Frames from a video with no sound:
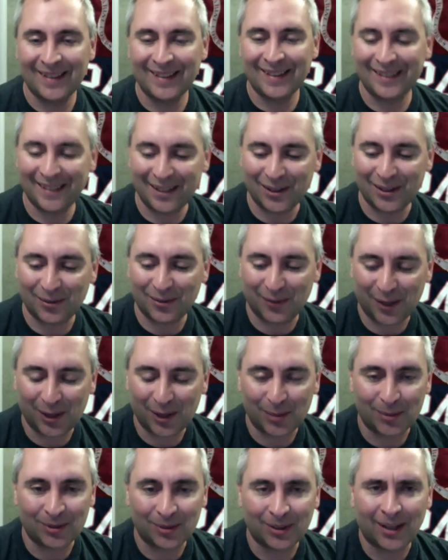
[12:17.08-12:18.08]
that's
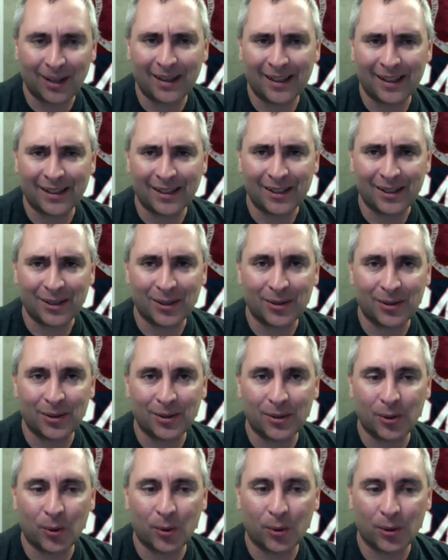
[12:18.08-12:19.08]
available. I think it's in
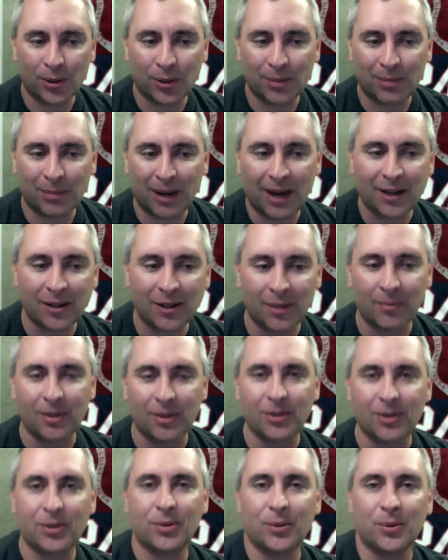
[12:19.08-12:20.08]
course pack
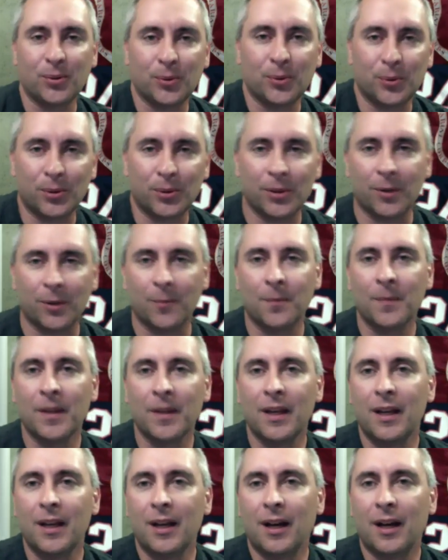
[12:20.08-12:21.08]
number 2. So
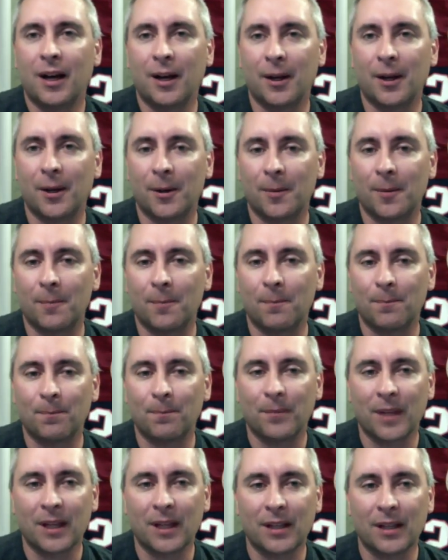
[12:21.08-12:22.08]

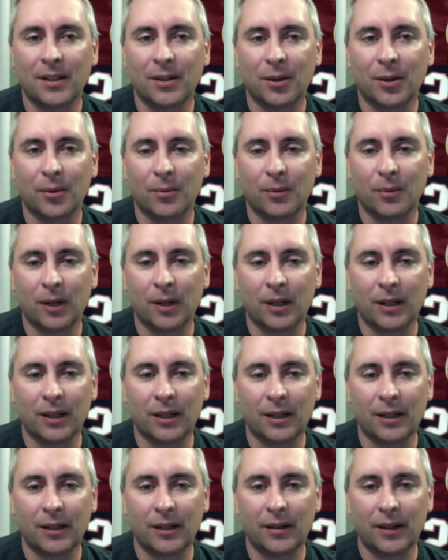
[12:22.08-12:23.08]

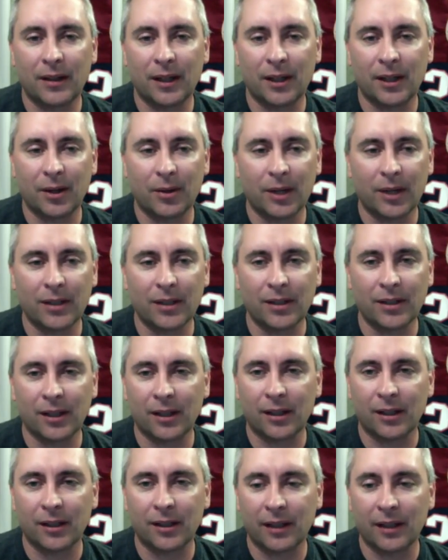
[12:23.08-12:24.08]
there you go, guys.
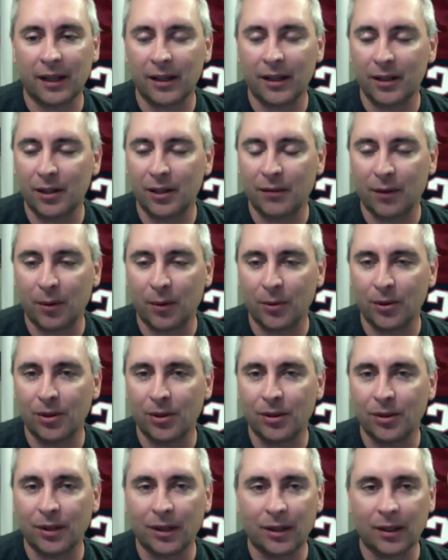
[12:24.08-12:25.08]
Get in your
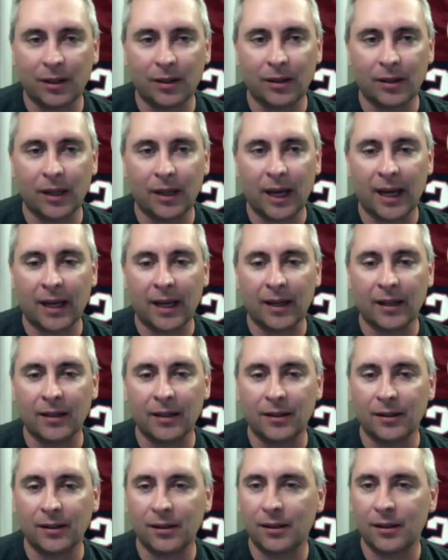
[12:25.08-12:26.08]
votes,
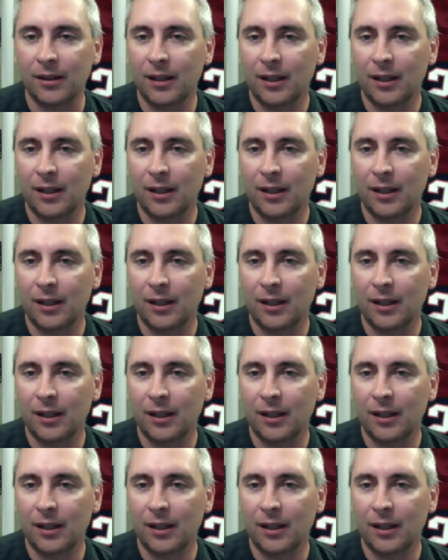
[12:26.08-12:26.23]
and